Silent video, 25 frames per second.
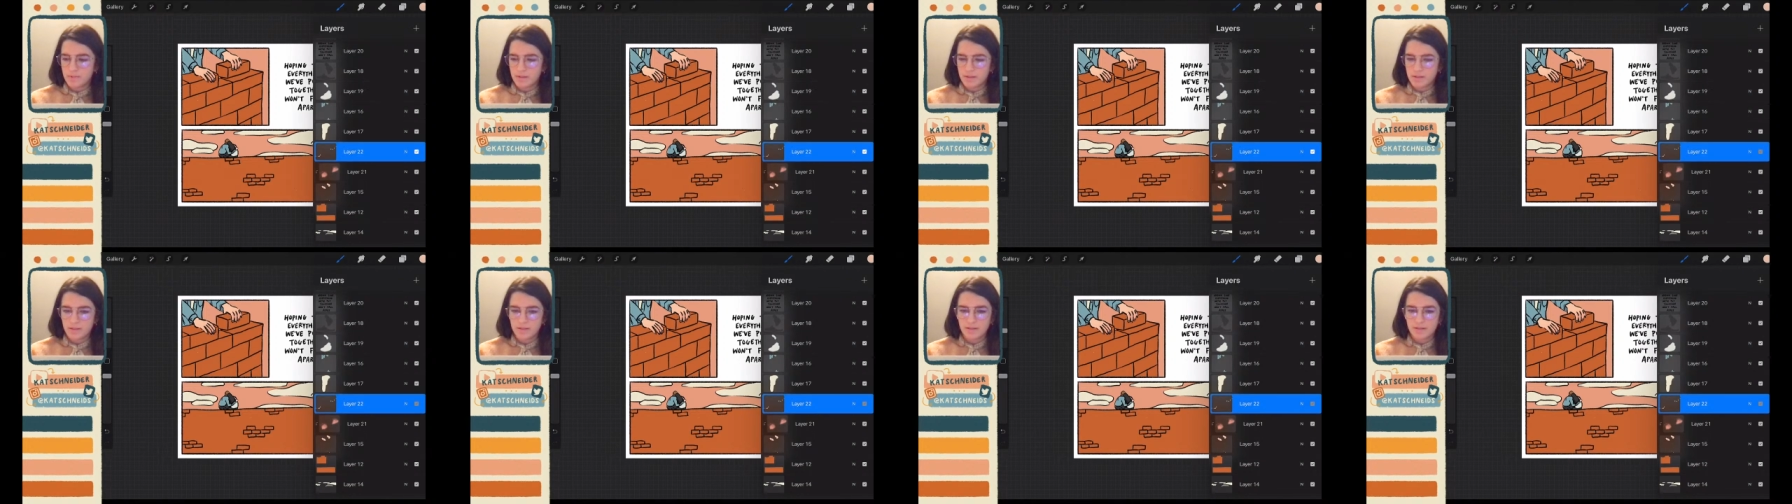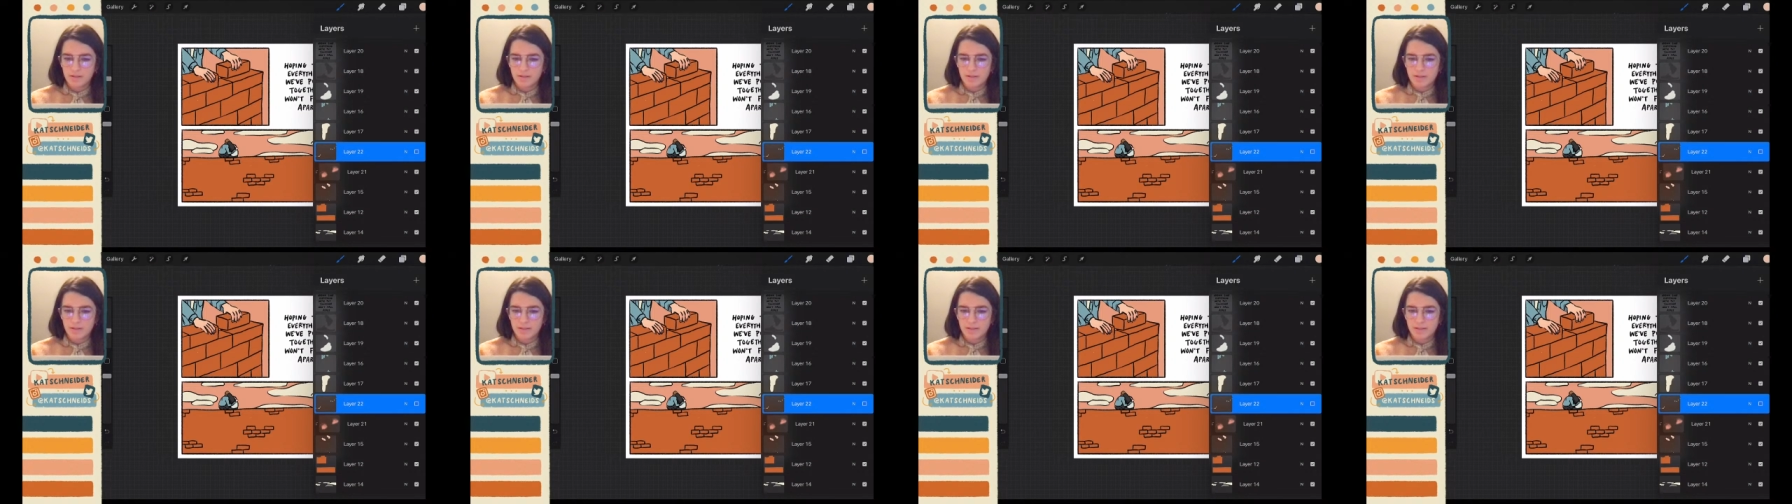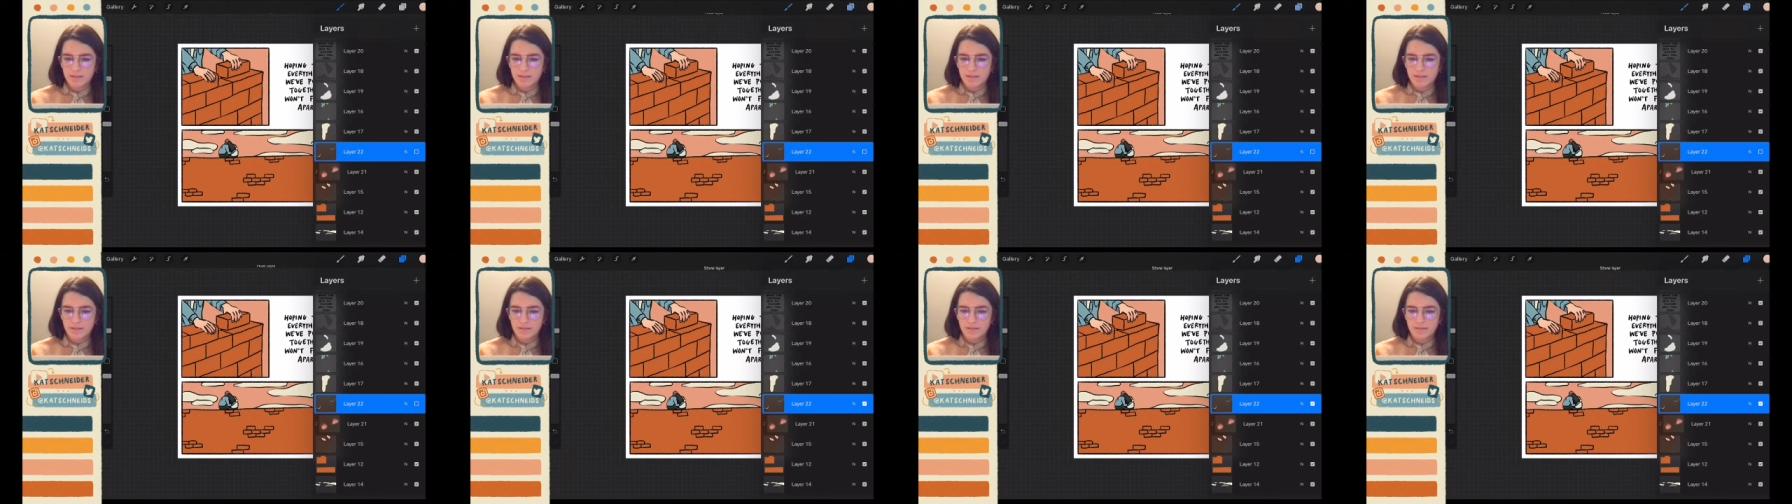but
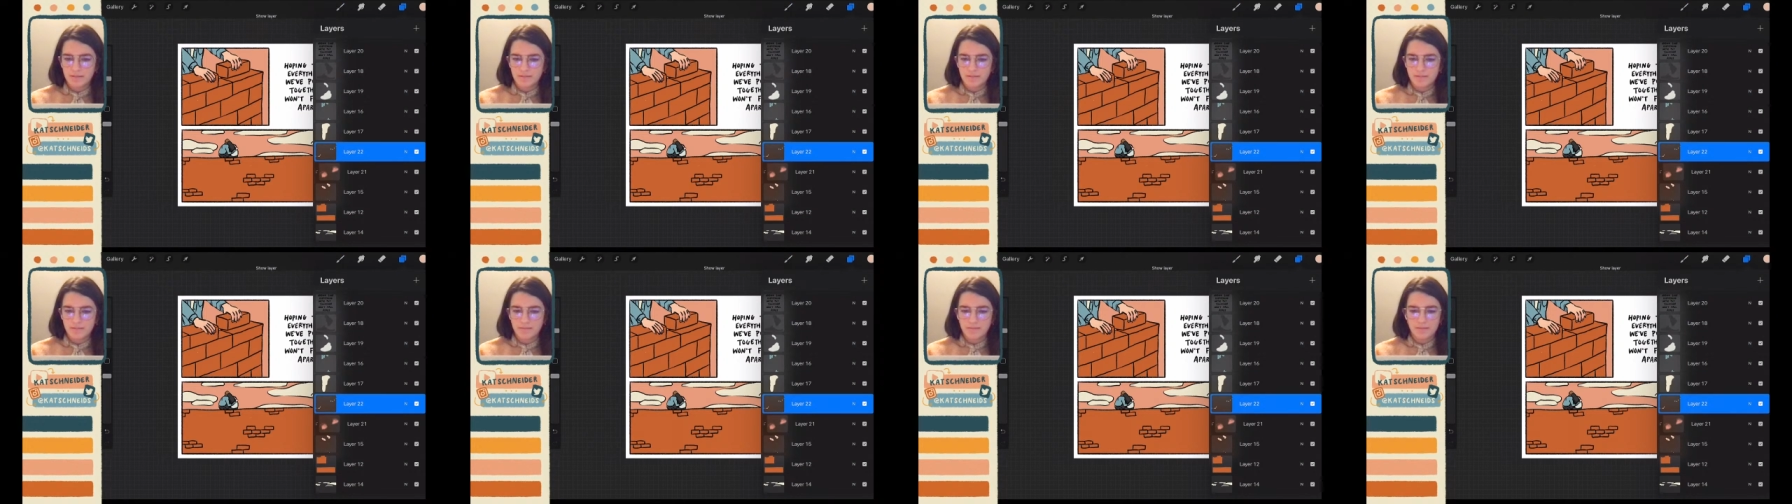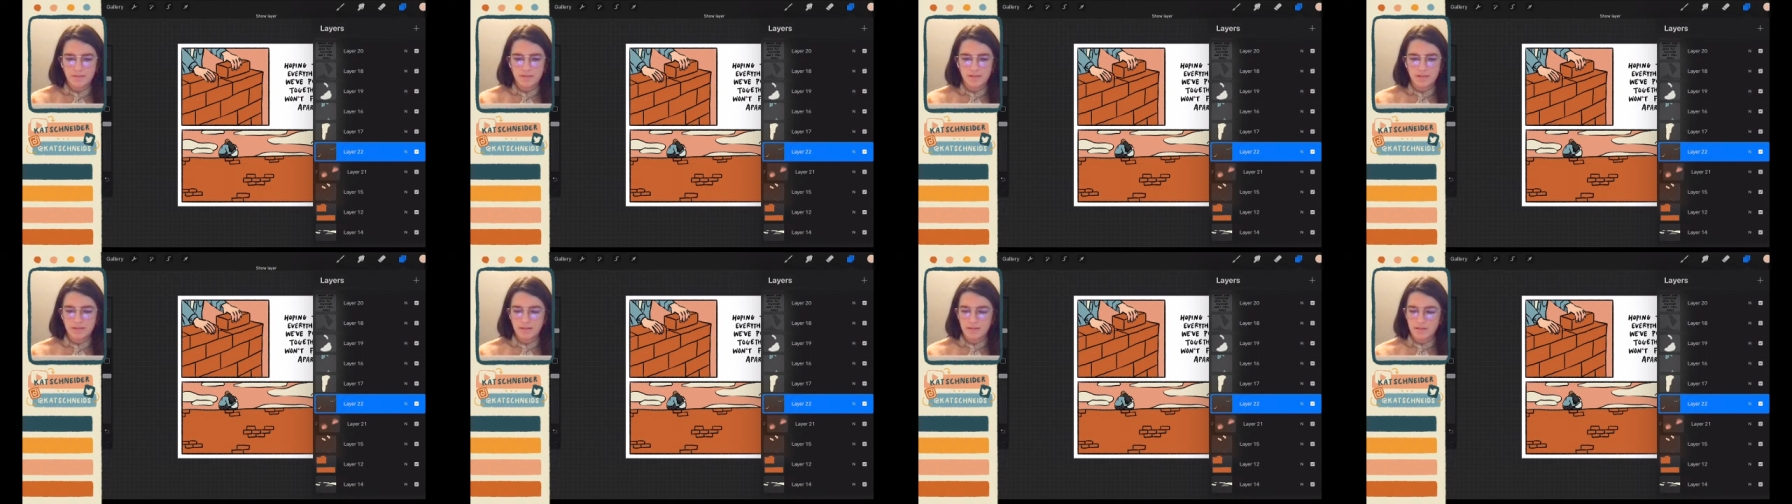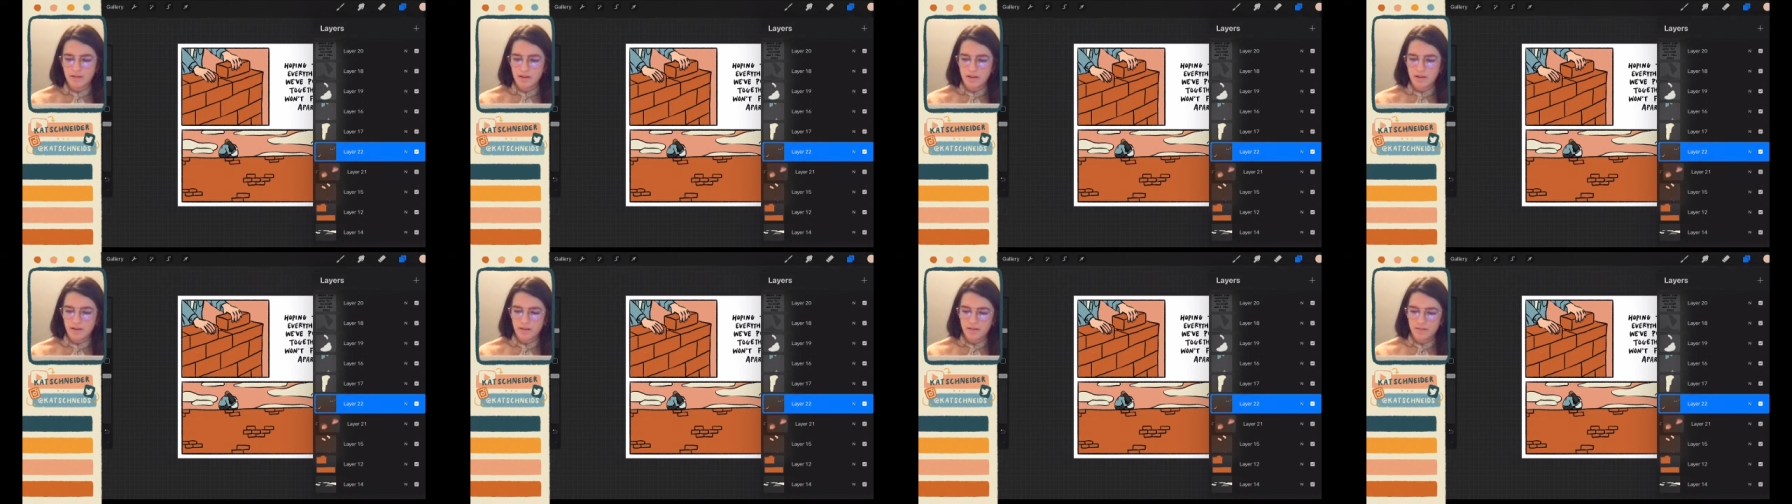it's
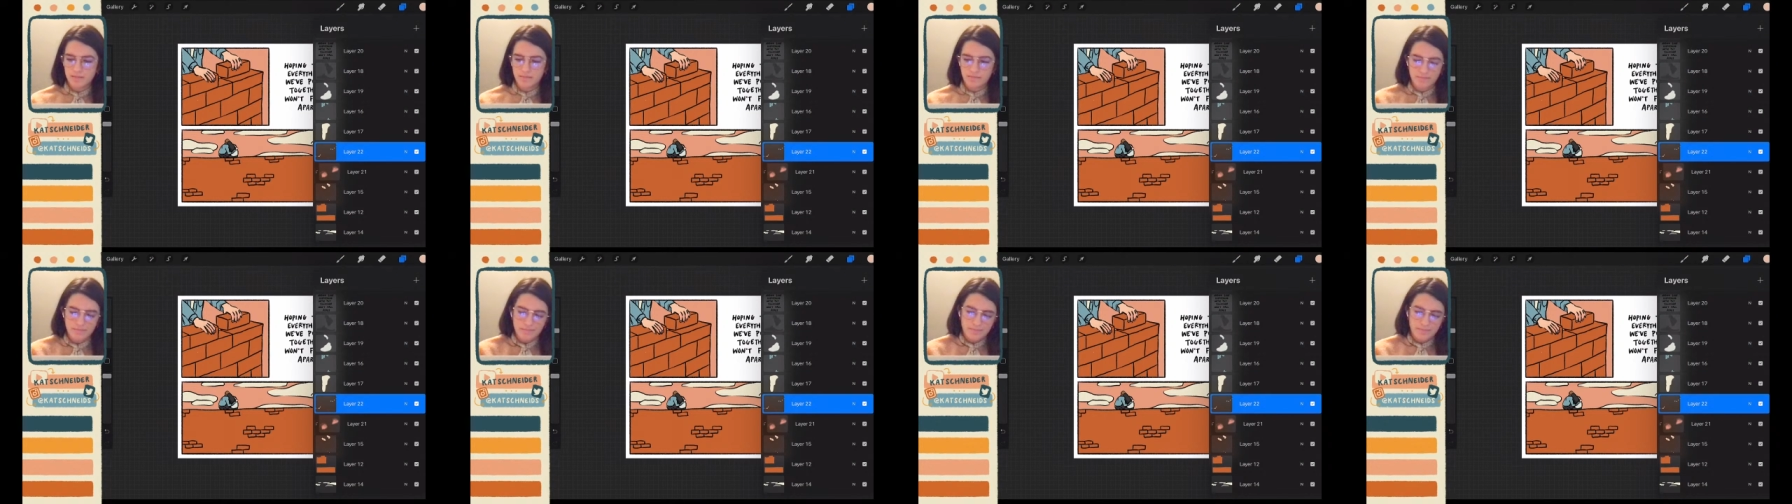light.